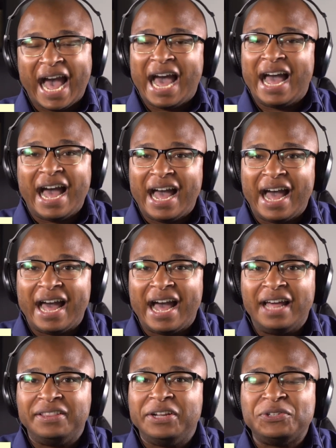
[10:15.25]
I, I, I,
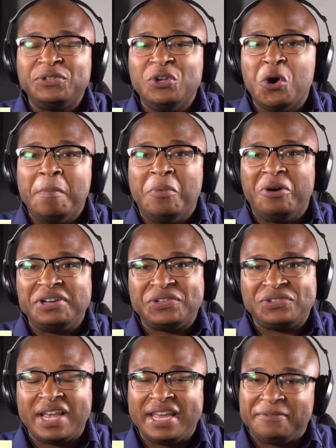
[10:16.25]
I, there's no more to
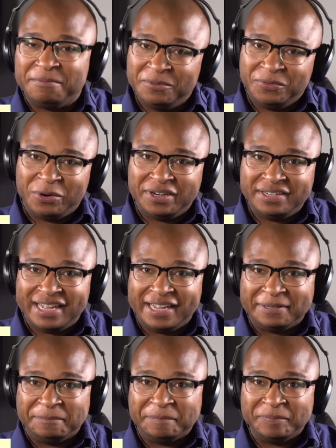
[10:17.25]
say for
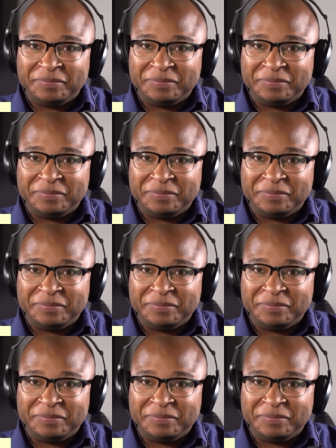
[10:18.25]
today.